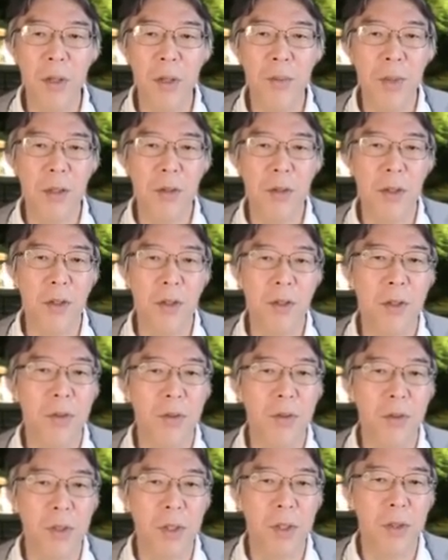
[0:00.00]
back in
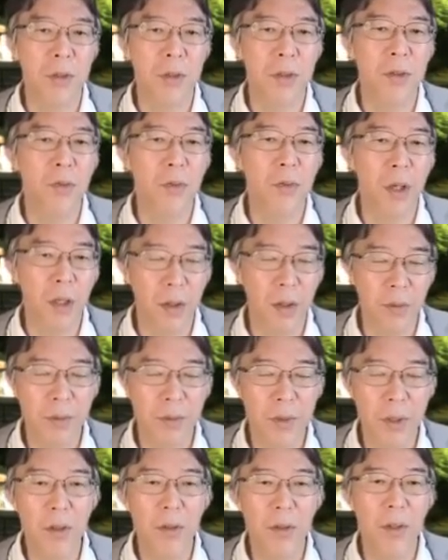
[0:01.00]
2012.
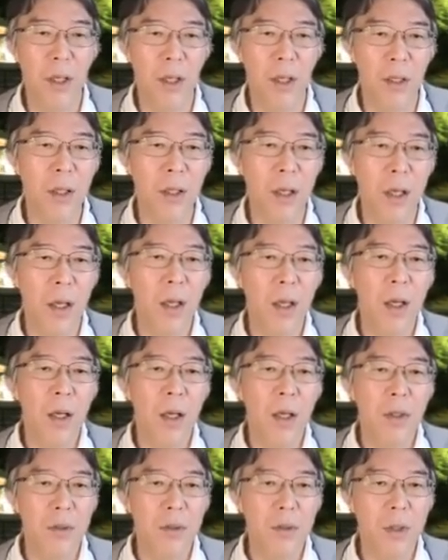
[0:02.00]
Okay,
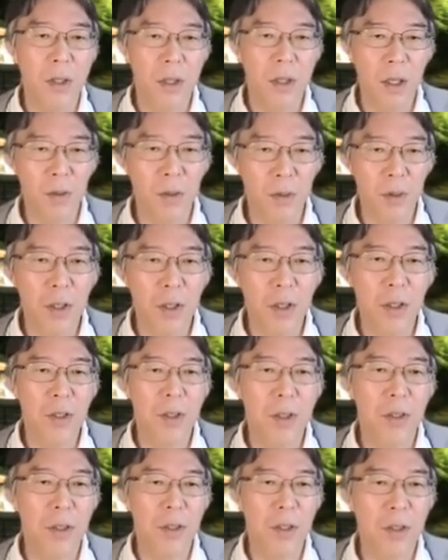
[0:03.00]
so anyway, this
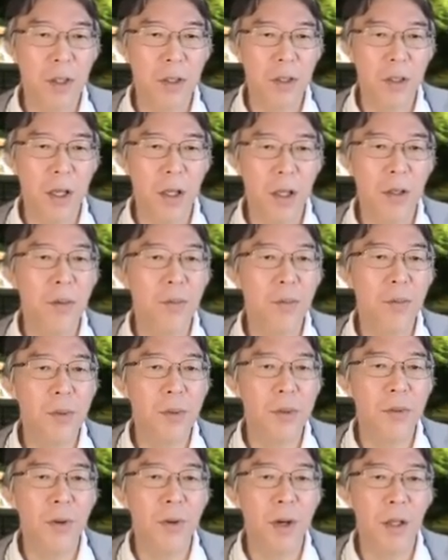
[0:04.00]
is again
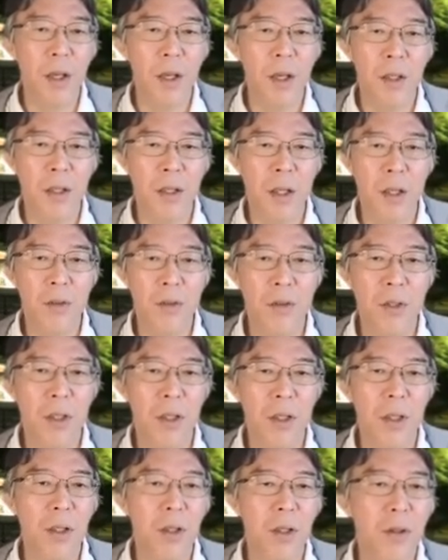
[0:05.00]
phi
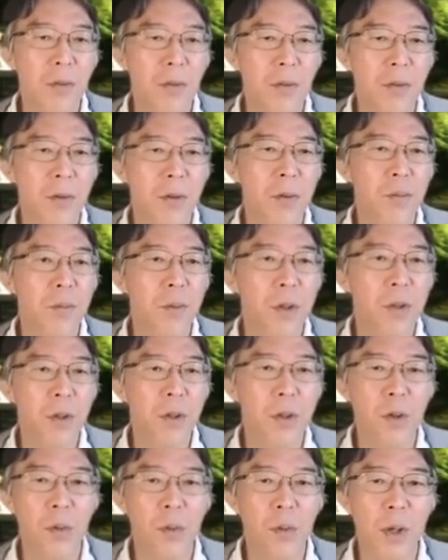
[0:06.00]
AKLT for mu
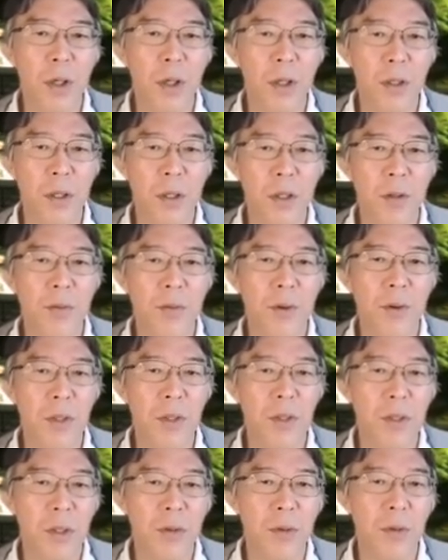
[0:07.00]
equal 1 and phi
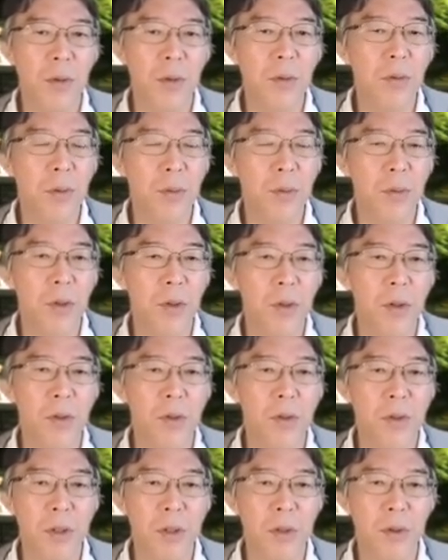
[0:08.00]
0 for mu
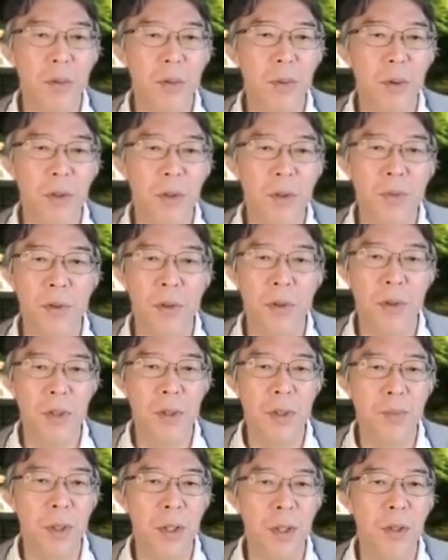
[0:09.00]
equal 0, both for
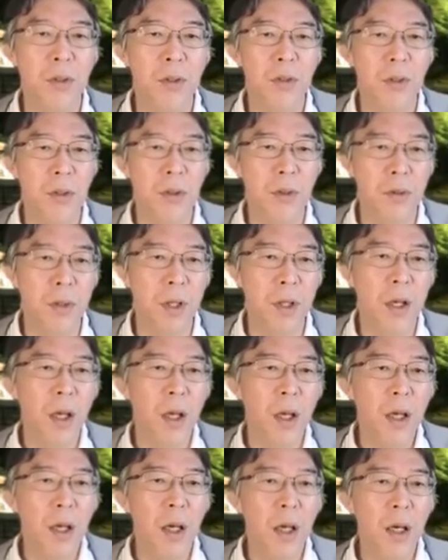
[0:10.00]
spin 2.
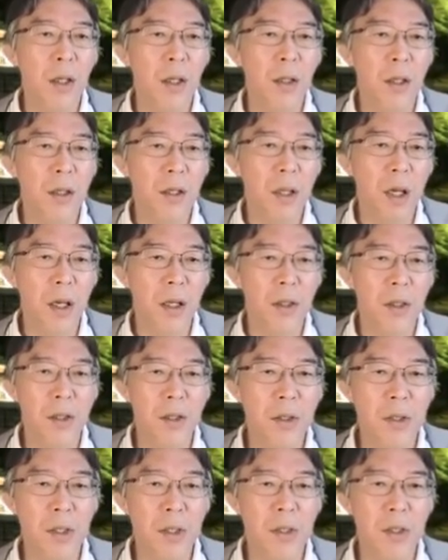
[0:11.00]
And again,
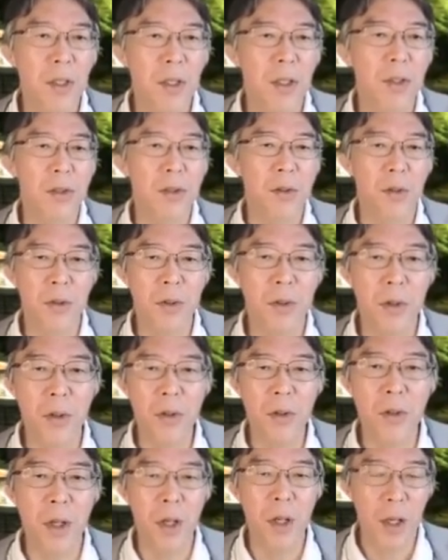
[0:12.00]
this is
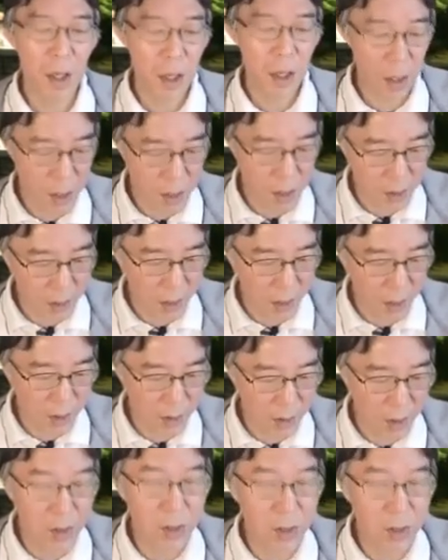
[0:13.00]
disordered. Again, this